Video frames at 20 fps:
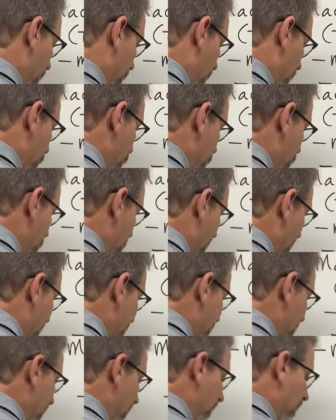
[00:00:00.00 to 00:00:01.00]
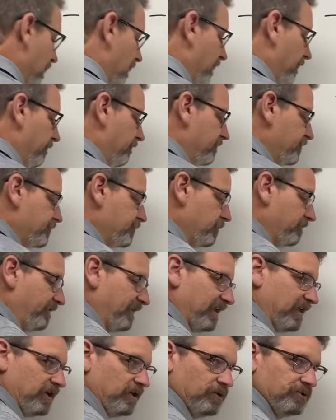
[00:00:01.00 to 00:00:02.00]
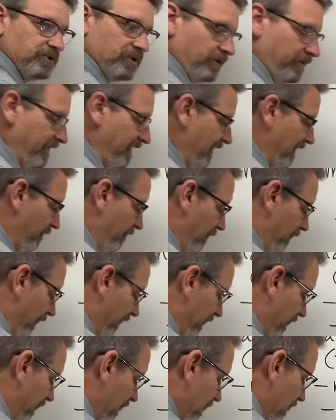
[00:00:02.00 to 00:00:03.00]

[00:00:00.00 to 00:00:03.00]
You've got the uh, two videos on that really.